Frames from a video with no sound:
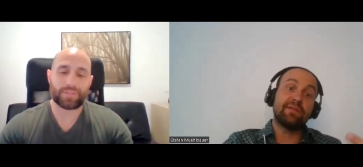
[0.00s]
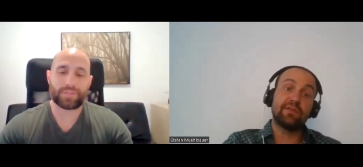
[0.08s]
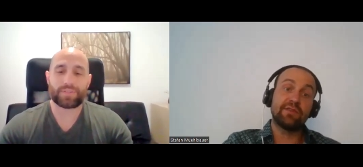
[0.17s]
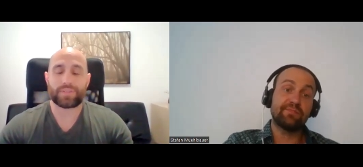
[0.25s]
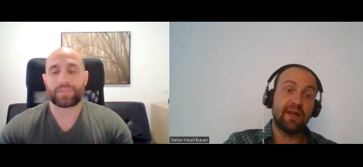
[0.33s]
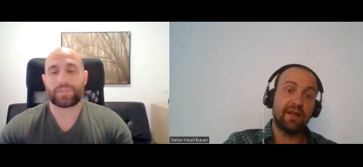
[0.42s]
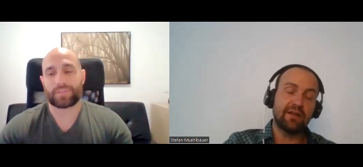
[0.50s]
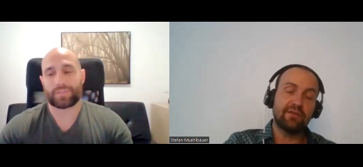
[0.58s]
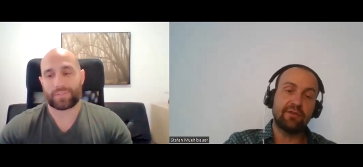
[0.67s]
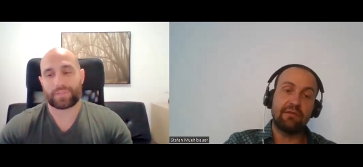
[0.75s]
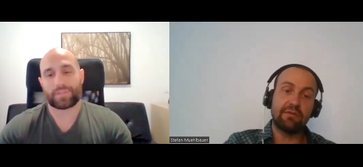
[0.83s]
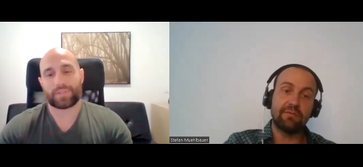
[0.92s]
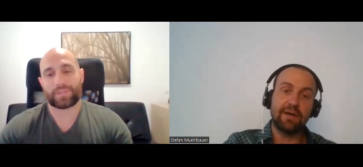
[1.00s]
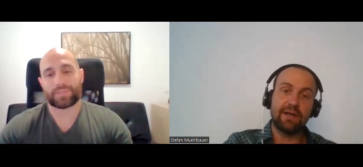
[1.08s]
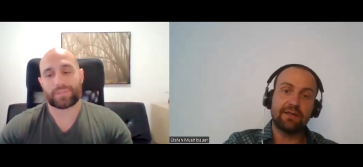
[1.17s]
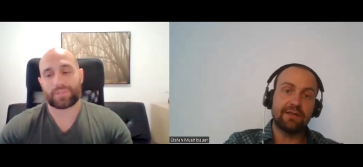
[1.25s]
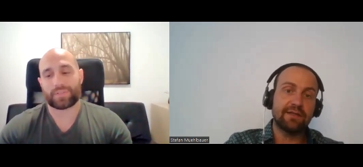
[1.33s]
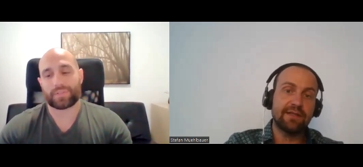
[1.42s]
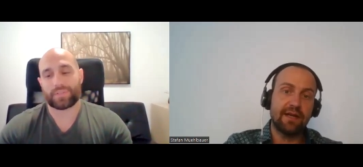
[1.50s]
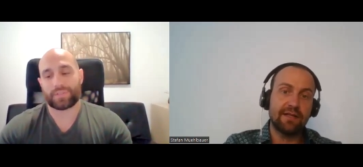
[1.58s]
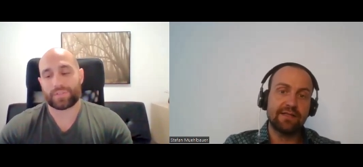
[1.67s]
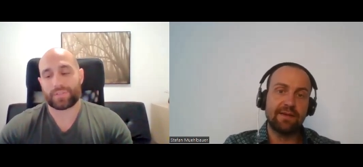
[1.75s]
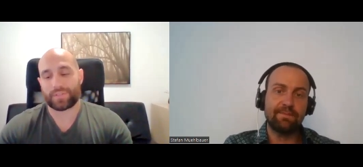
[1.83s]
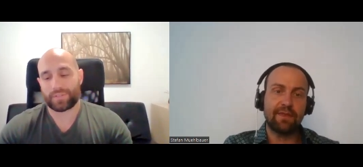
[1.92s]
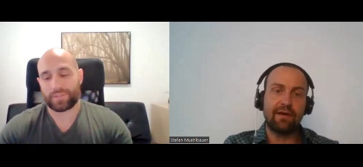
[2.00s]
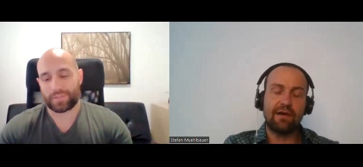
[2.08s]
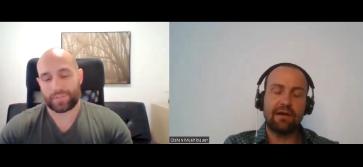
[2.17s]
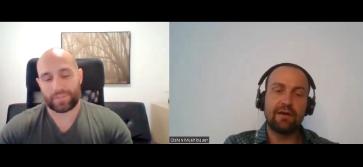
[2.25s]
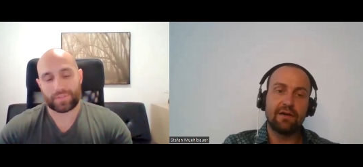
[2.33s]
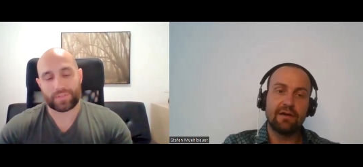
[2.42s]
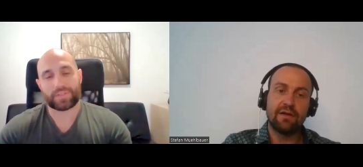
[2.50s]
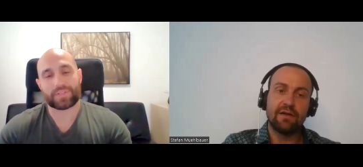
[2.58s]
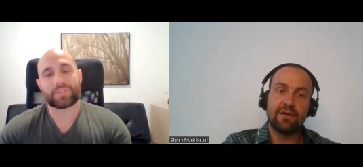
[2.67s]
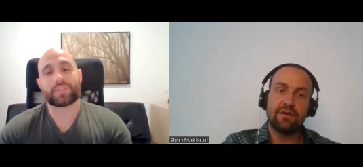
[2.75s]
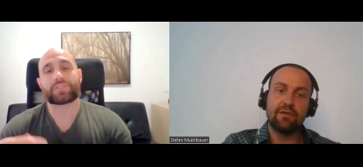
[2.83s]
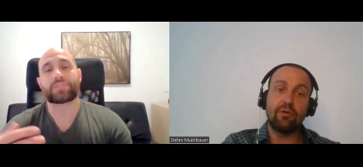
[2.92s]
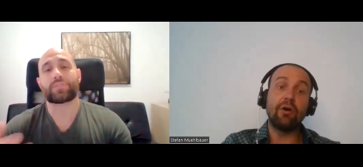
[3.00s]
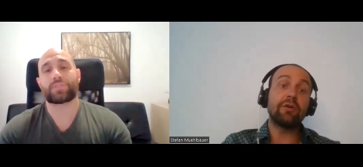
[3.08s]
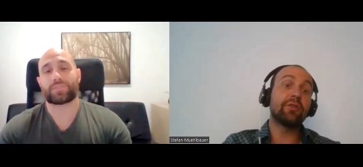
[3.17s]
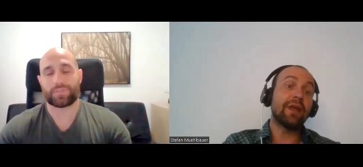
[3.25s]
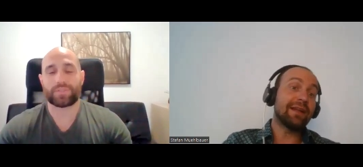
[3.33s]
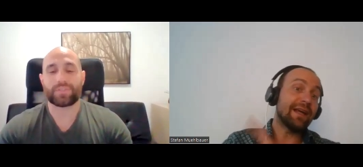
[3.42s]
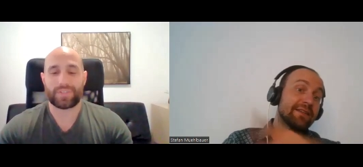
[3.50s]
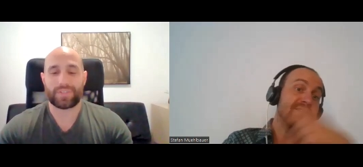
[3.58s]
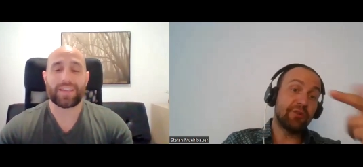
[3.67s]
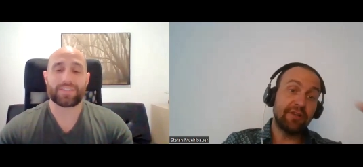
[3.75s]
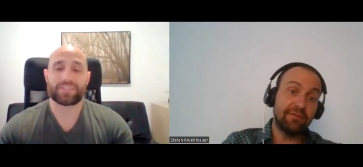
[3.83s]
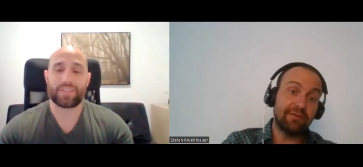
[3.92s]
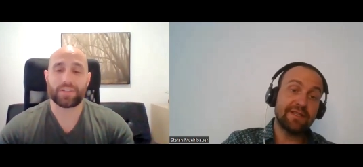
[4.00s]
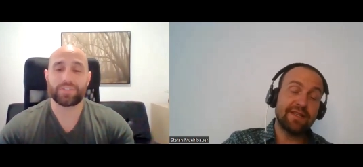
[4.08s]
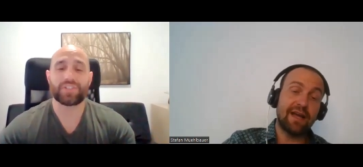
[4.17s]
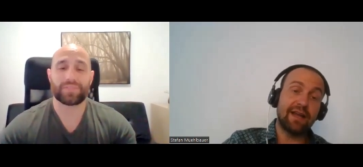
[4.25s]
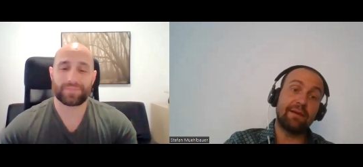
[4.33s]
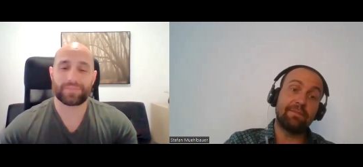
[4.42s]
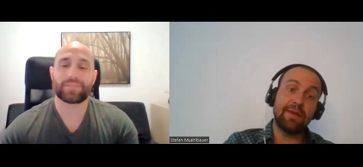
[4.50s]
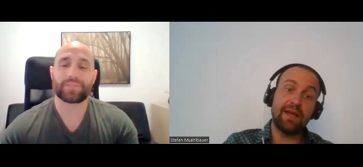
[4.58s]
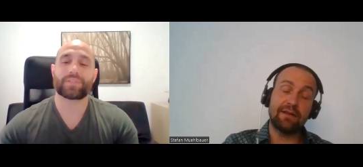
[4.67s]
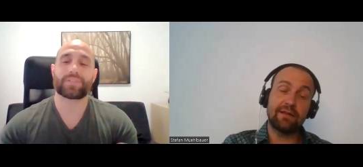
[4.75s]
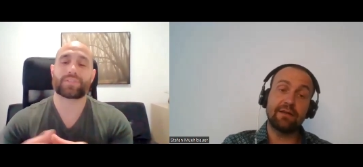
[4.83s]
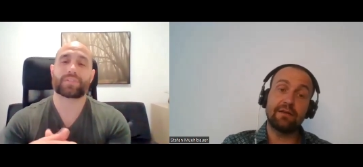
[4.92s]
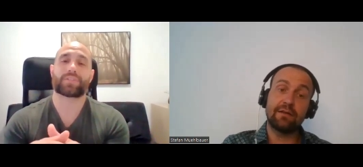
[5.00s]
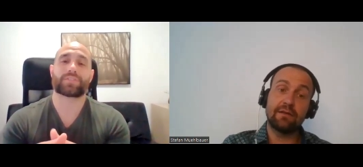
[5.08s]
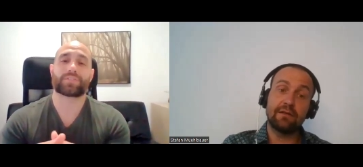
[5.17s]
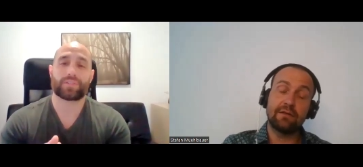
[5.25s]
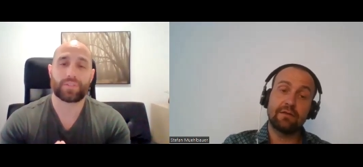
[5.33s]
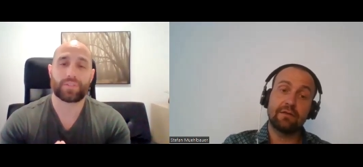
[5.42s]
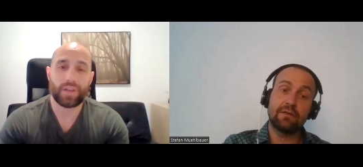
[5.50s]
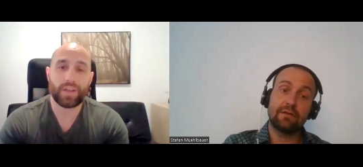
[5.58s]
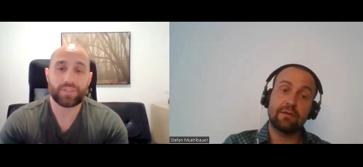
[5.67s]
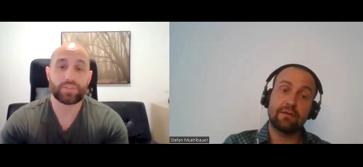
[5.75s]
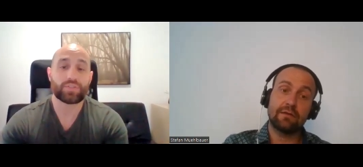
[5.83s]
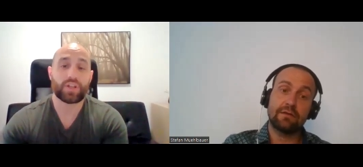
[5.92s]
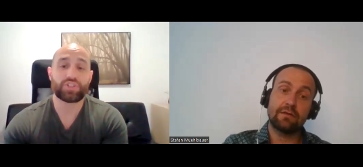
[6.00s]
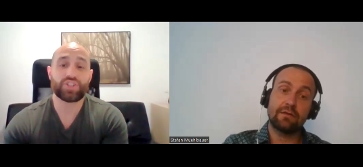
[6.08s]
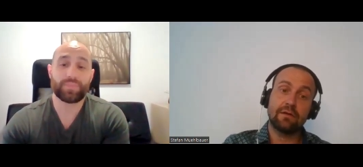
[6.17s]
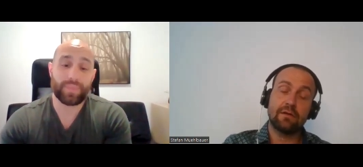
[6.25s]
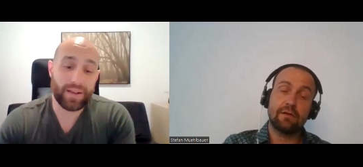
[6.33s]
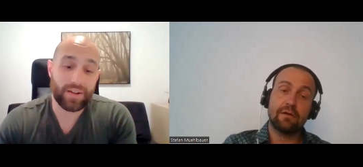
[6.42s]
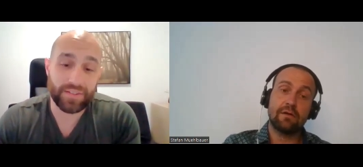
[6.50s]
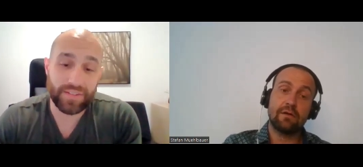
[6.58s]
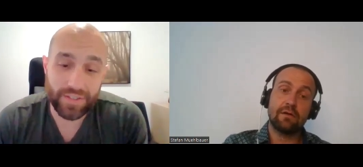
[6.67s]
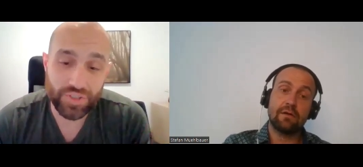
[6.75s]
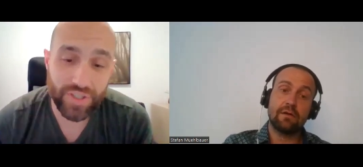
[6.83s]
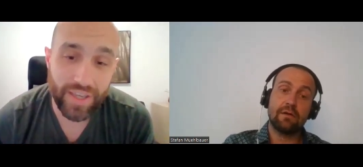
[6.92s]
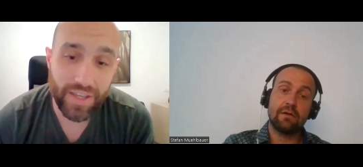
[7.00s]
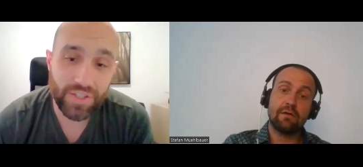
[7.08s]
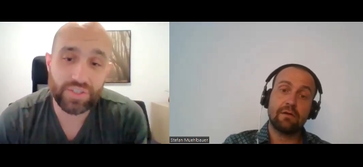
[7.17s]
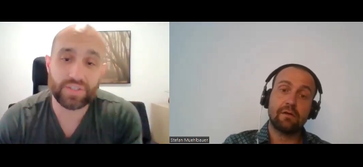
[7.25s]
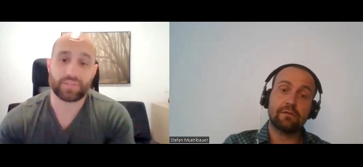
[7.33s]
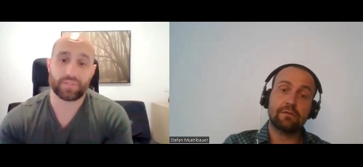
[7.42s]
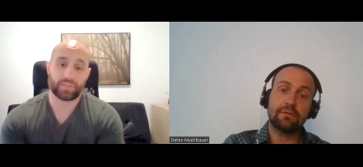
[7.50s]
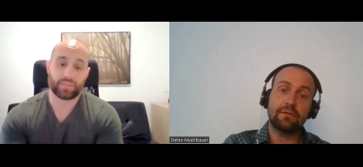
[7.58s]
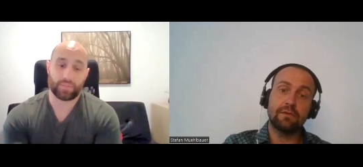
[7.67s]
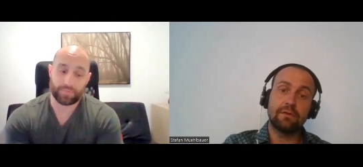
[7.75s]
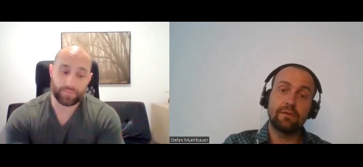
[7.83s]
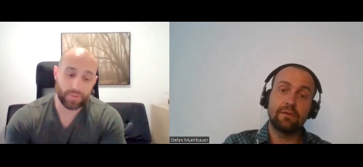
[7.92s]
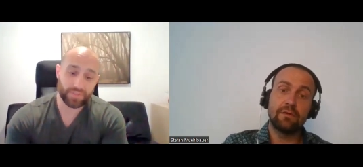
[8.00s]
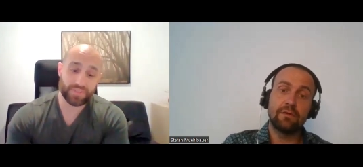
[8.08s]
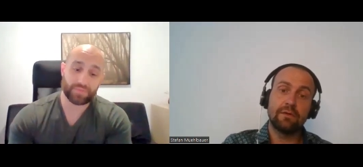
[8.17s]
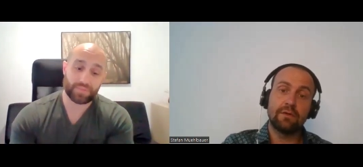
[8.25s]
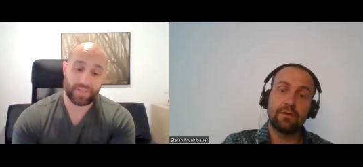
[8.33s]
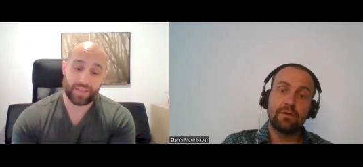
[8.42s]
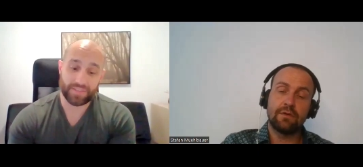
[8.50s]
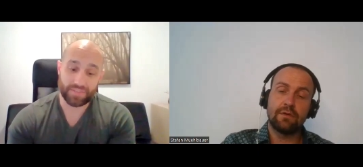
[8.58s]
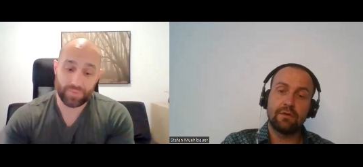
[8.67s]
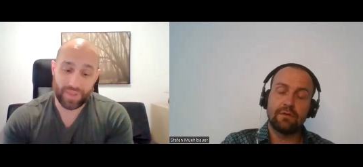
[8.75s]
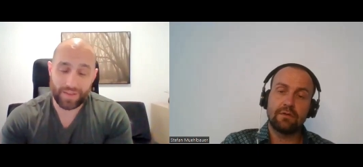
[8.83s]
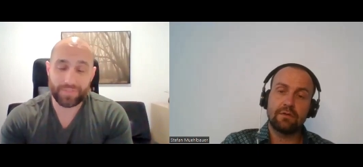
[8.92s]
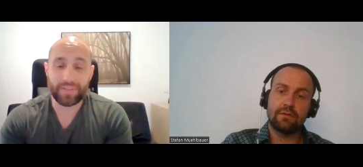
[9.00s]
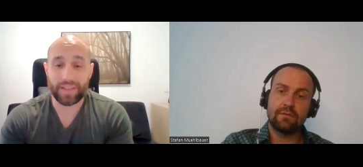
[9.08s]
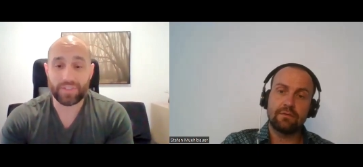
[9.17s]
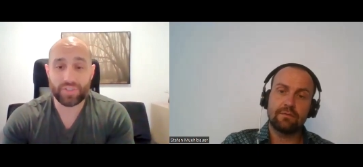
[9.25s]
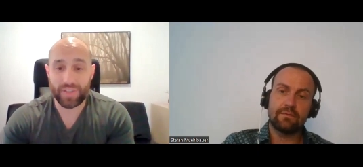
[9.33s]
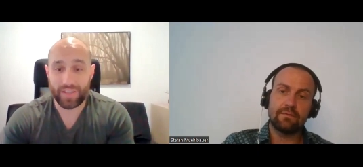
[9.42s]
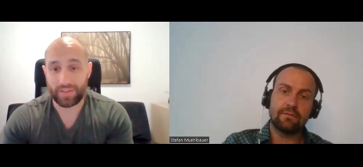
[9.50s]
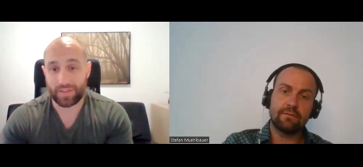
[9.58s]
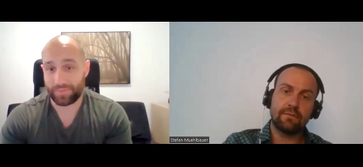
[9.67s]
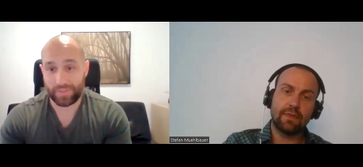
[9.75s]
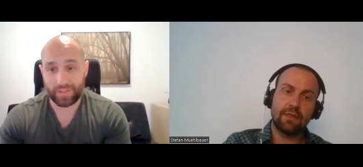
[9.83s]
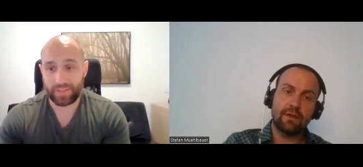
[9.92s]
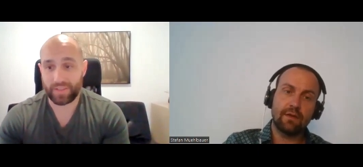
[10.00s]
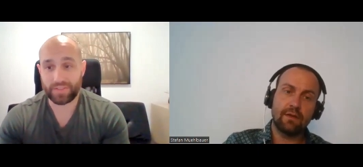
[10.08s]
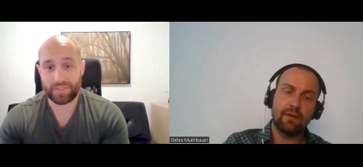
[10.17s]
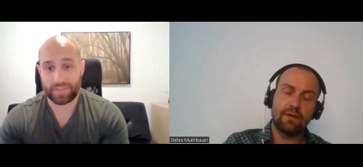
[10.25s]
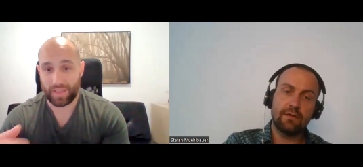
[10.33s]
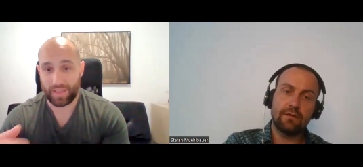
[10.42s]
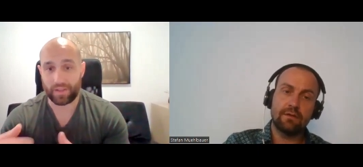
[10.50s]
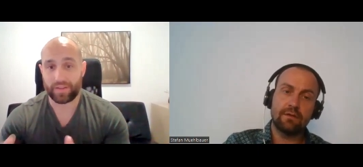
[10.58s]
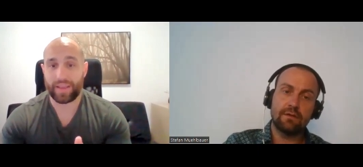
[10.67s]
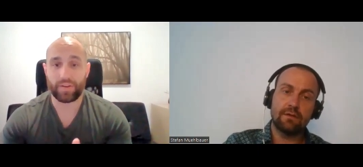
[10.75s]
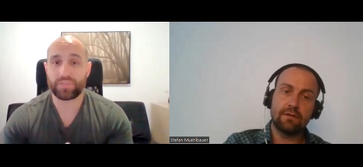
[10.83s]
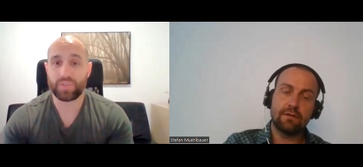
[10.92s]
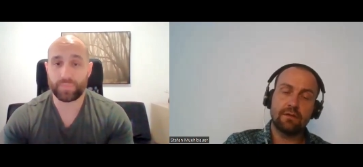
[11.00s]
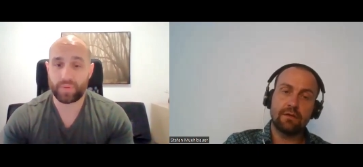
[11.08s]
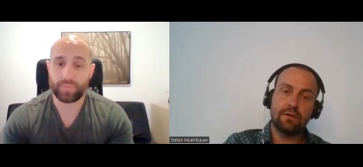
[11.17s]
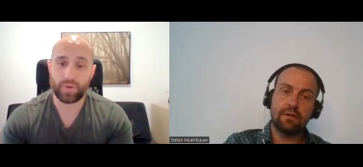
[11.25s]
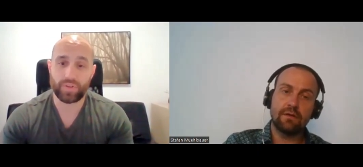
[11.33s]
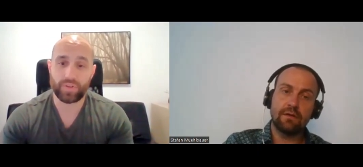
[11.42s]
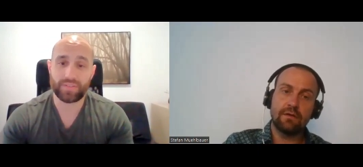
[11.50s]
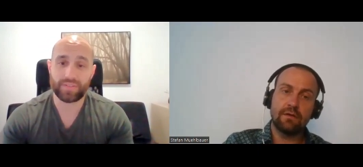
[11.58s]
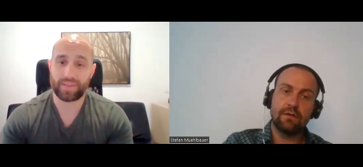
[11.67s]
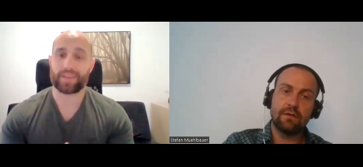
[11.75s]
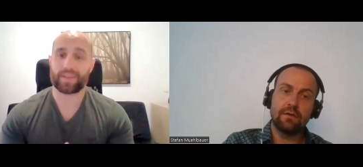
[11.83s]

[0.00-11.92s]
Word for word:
Speaker 1: you have to explain it to everybody that signs up there. So, so, that has yes, not even touching, signed up yet.
Speaker 2: So, touching back on the education, first, yes, we have to educate affiliates on how to promote it